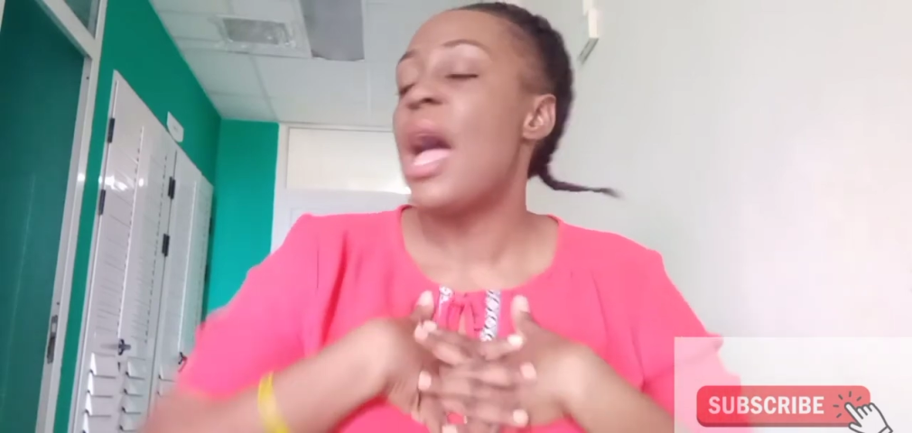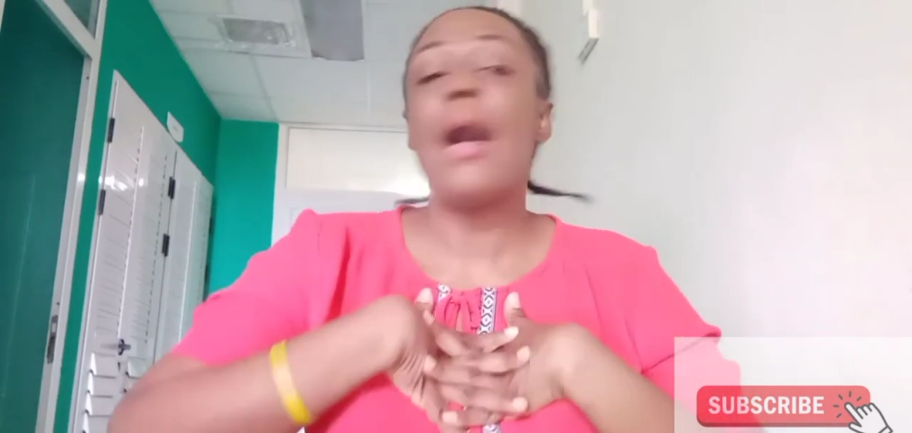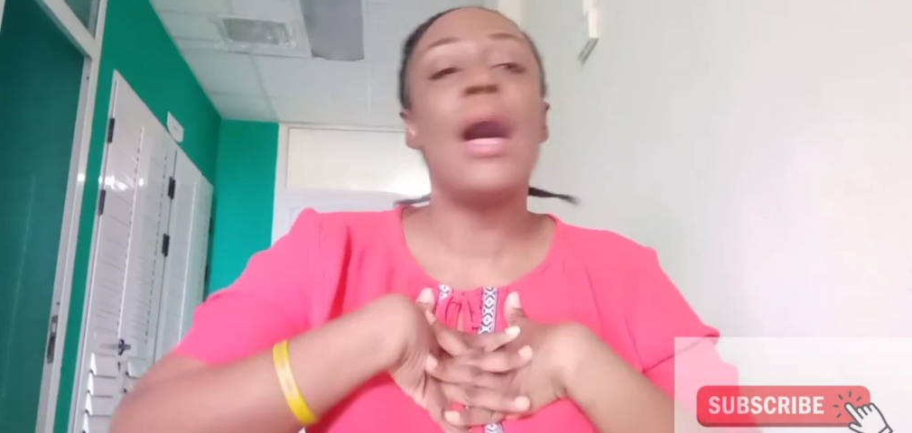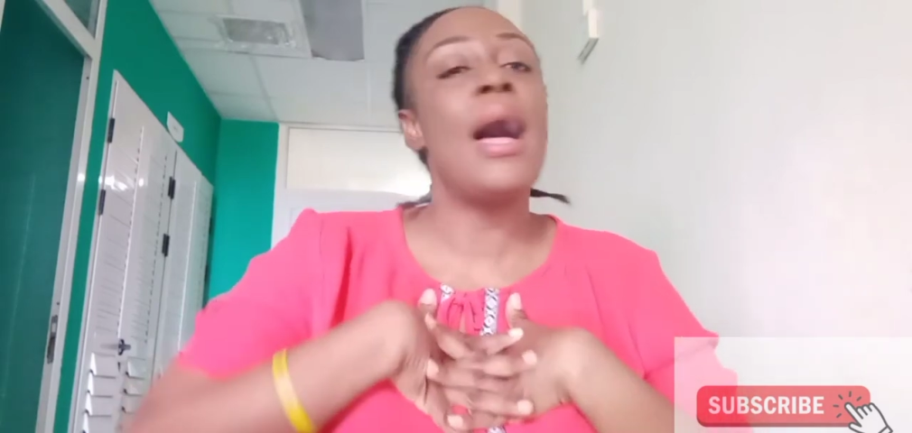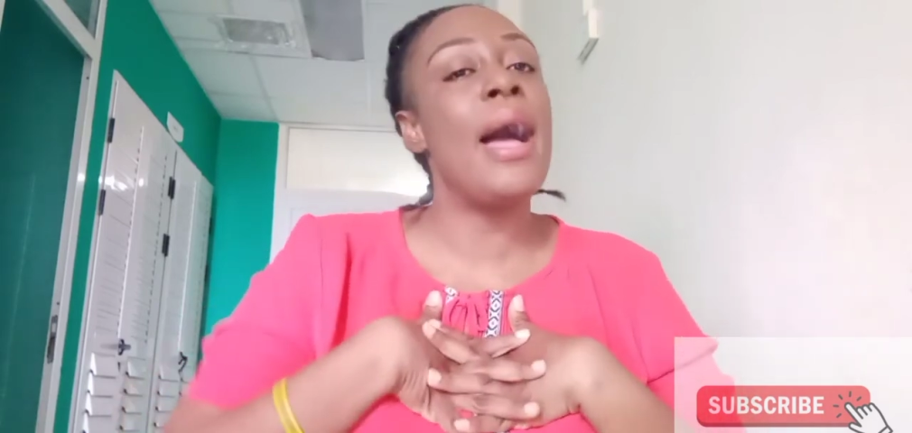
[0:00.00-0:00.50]

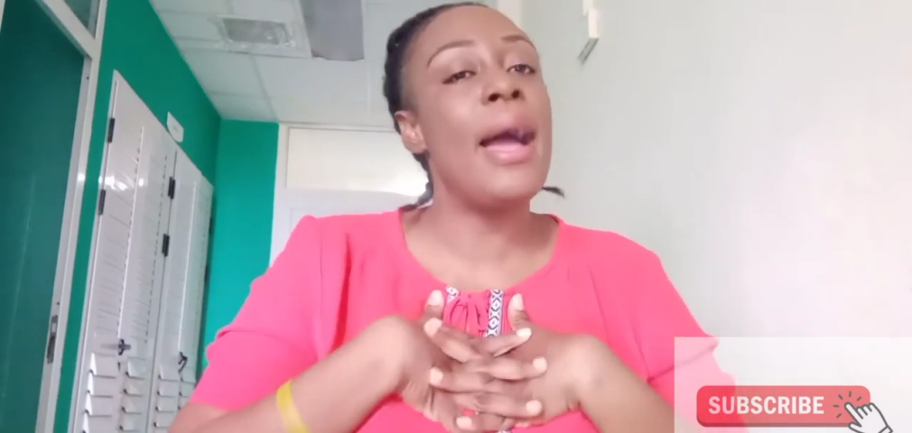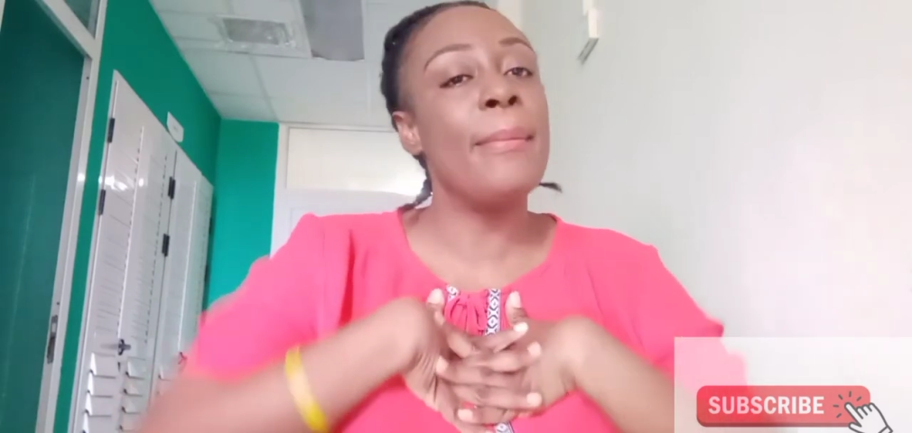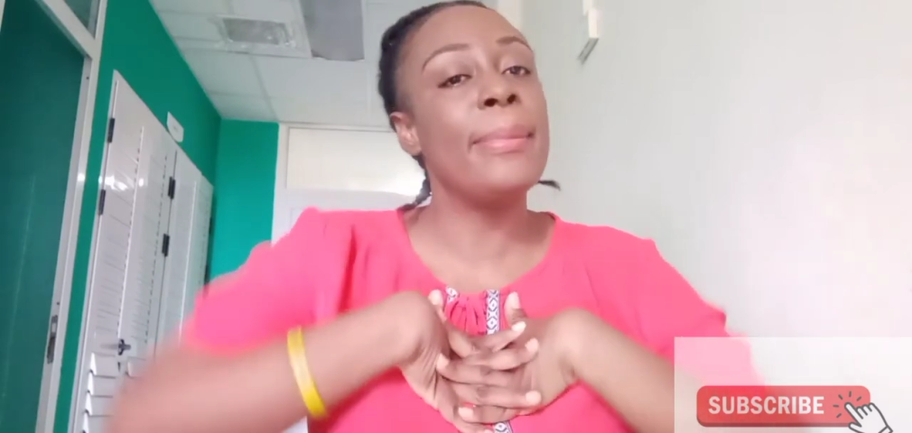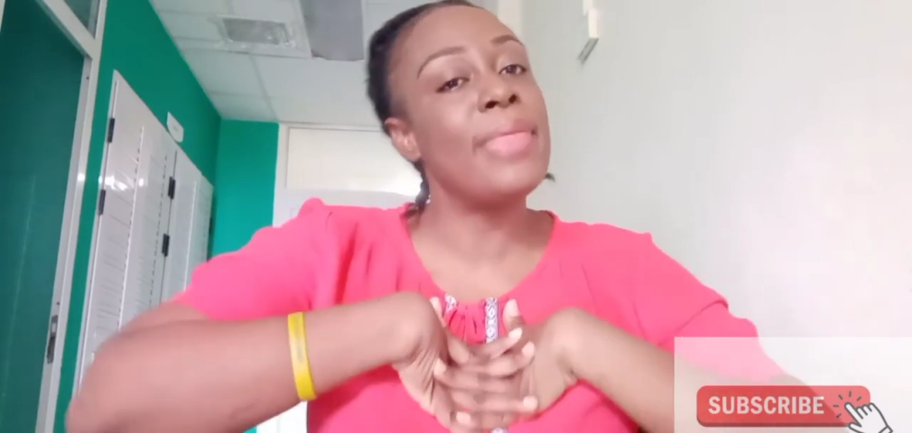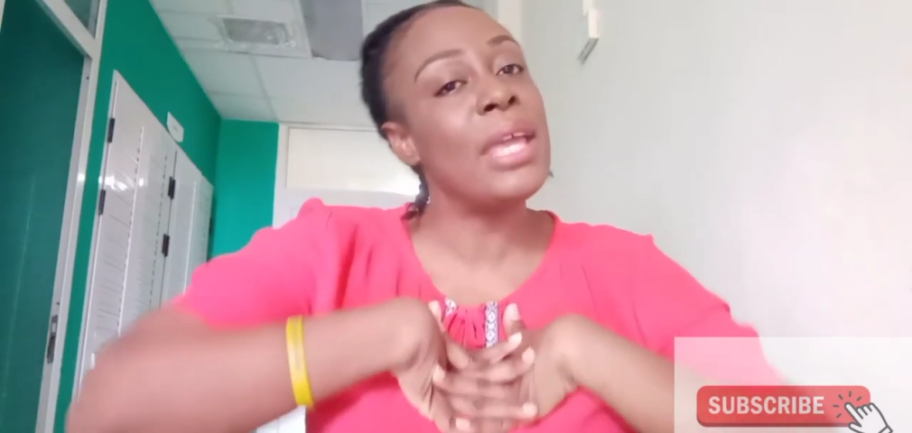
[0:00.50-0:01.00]

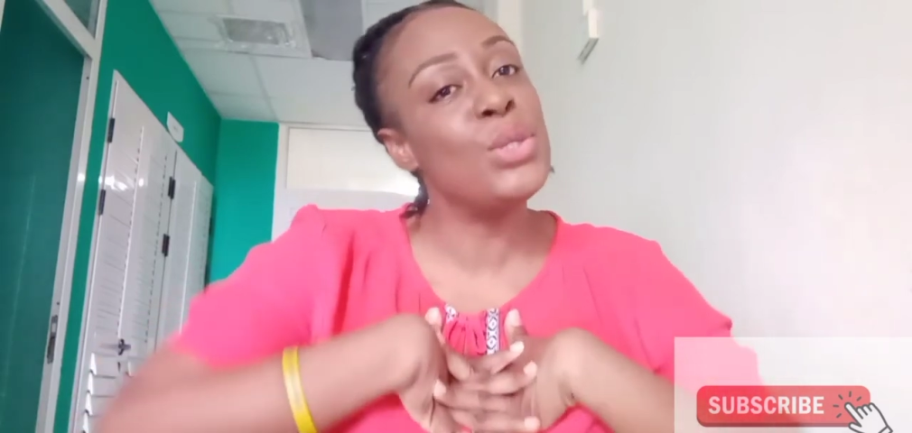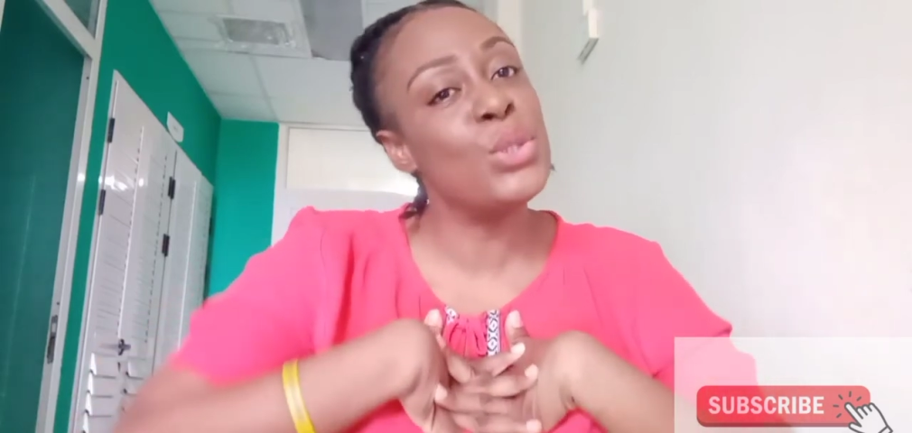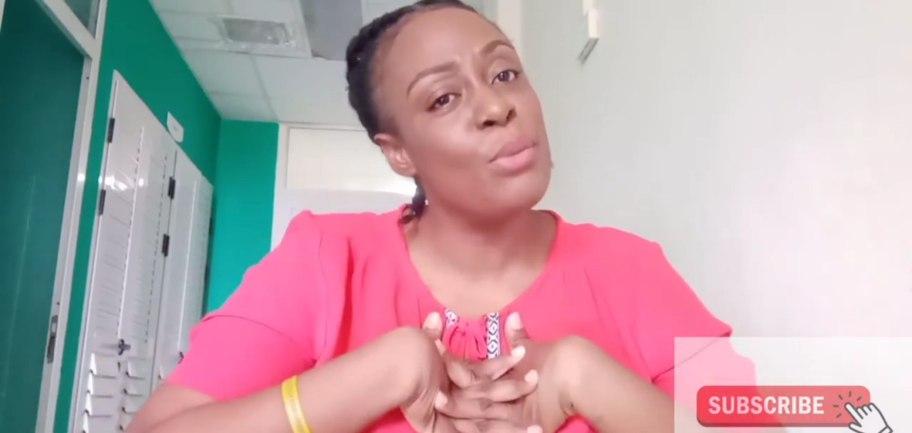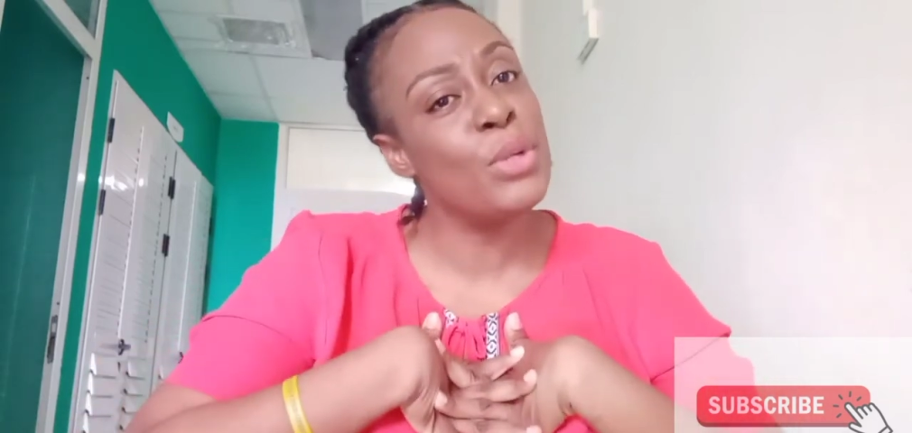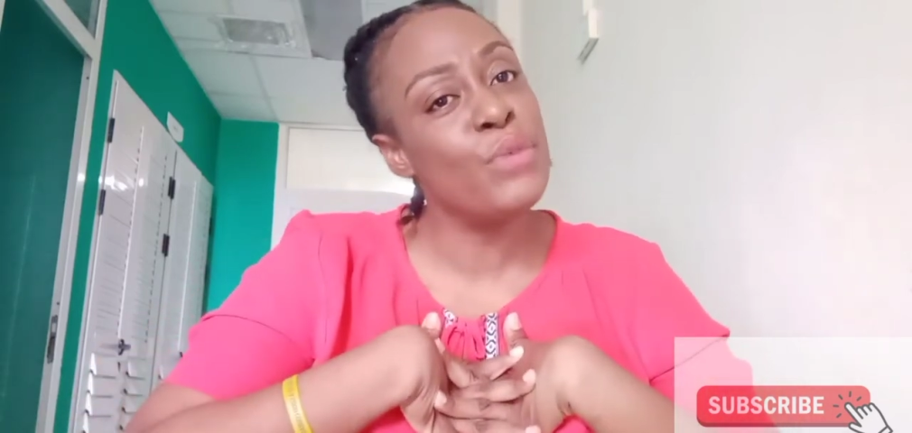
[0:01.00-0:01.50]
Thank you
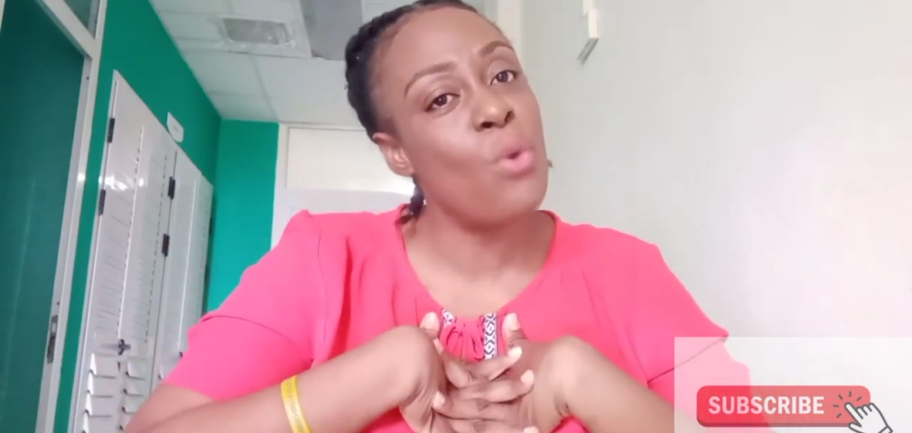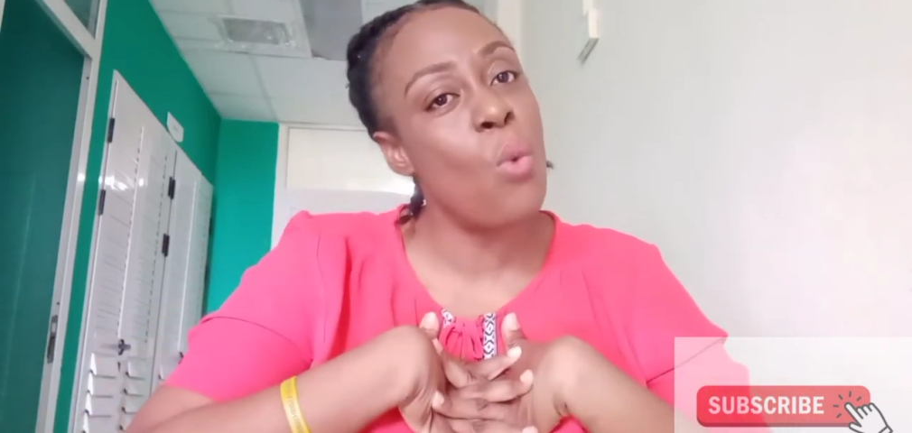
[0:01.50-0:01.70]
so much for